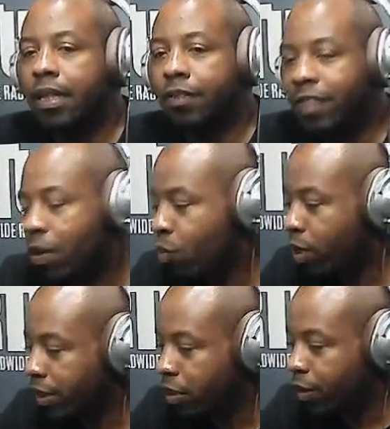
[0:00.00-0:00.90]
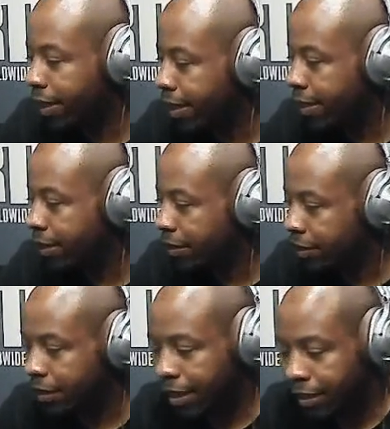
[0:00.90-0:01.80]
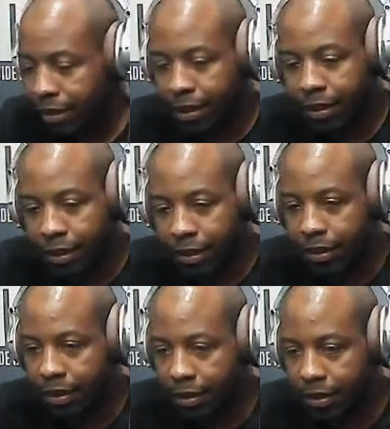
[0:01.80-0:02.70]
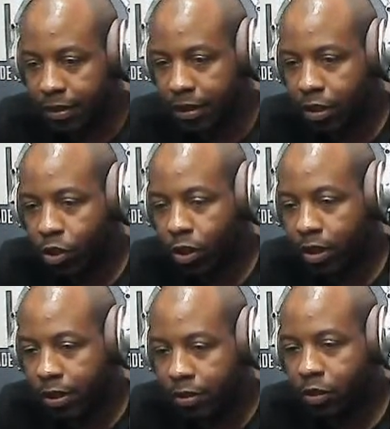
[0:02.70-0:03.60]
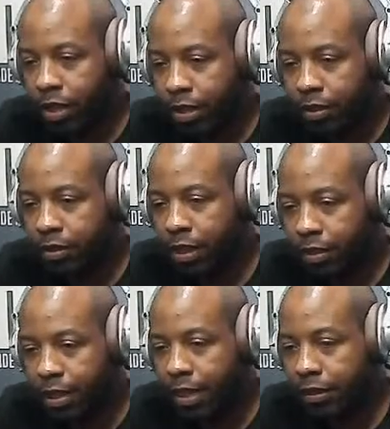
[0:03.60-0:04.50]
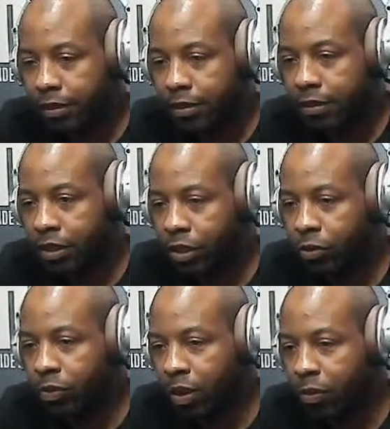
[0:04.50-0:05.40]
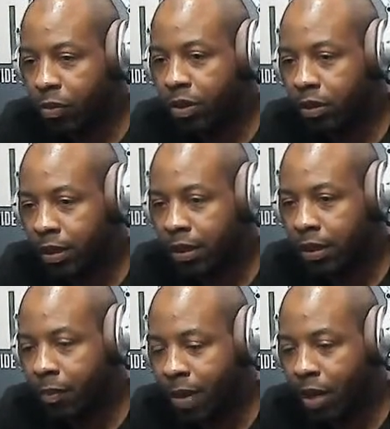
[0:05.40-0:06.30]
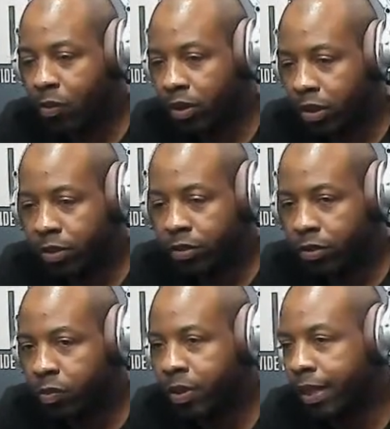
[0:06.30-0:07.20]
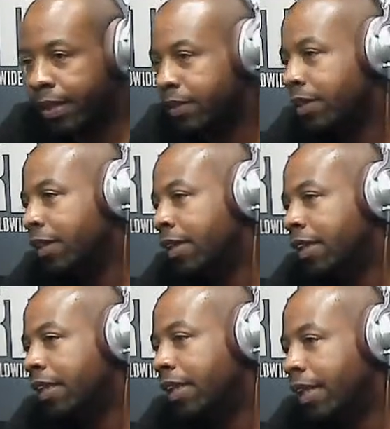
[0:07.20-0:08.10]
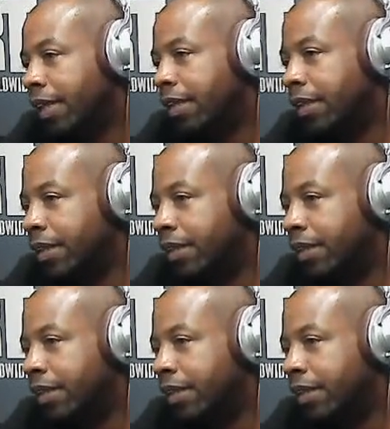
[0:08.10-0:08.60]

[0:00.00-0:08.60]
if y'all want to go ahead and just, like I say, get a hold of us, go ahead and just contact us, and we'll get back with you as soon as we can. And